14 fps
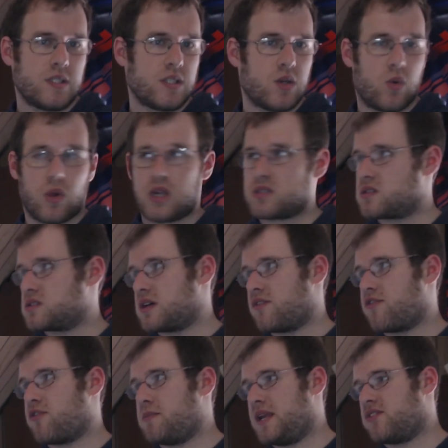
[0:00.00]
What else is there
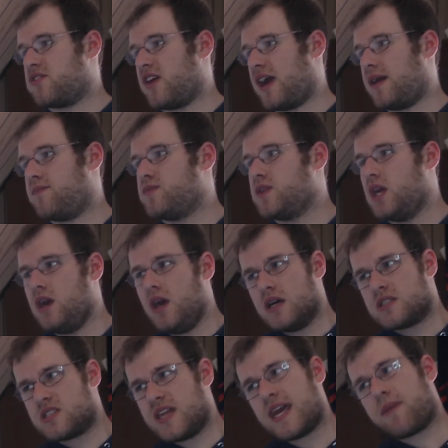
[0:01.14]
for me to say?
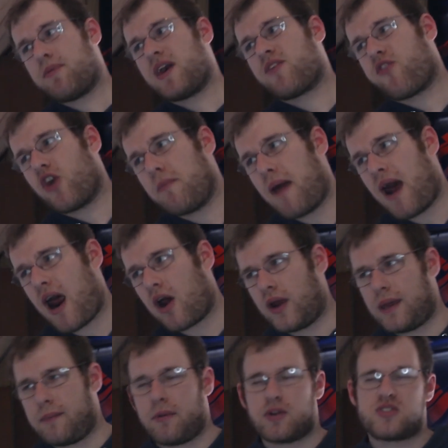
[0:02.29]
Sneak peek for tomorrow.
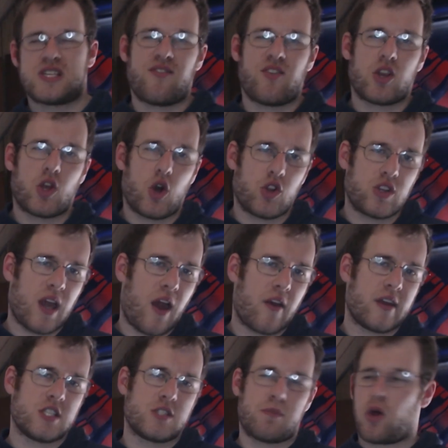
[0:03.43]
Rainbow Seven, Golden
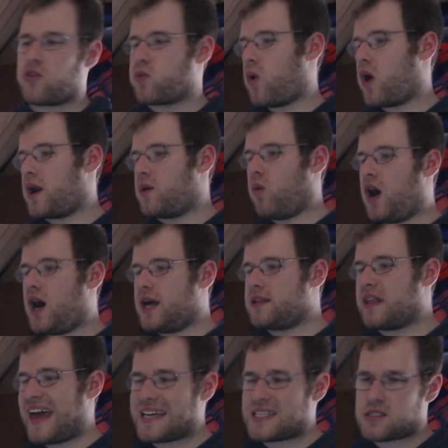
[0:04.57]
Guardians, both 1-1.
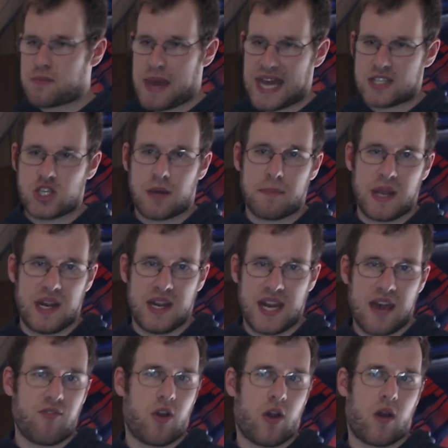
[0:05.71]
Last matchup,
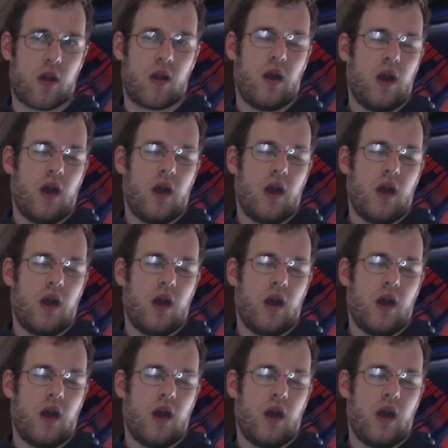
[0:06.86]
never.